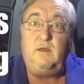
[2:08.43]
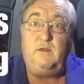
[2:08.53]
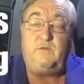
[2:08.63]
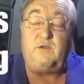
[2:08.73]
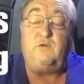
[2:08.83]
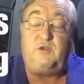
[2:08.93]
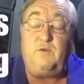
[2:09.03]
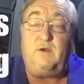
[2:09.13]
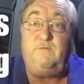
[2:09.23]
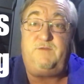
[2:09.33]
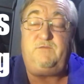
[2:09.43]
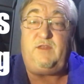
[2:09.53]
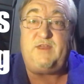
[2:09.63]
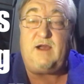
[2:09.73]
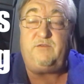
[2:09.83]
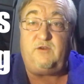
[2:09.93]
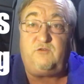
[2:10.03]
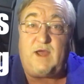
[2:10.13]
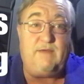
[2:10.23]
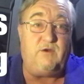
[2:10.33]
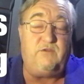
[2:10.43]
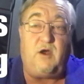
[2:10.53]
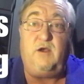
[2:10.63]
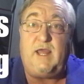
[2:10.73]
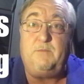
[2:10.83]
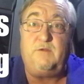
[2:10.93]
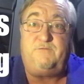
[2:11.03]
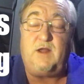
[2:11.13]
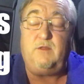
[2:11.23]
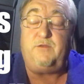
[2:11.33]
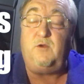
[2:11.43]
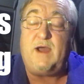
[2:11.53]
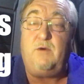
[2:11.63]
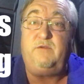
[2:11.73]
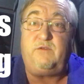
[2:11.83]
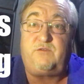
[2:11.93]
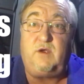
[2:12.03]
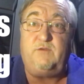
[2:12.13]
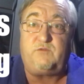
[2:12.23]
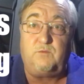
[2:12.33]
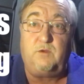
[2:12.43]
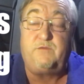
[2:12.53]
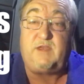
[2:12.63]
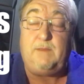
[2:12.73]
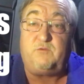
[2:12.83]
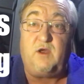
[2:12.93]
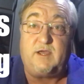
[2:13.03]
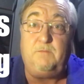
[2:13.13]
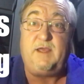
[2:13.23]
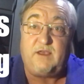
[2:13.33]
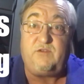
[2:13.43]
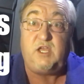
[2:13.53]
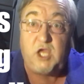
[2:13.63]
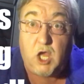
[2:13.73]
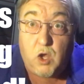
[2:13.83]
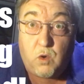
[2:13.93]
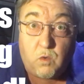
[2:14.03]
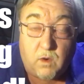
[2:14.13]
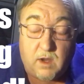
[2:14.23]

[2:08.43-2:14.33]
So 250,000 drivers aren't able to follow the new hours of service rules, Keep Truckin, because of you.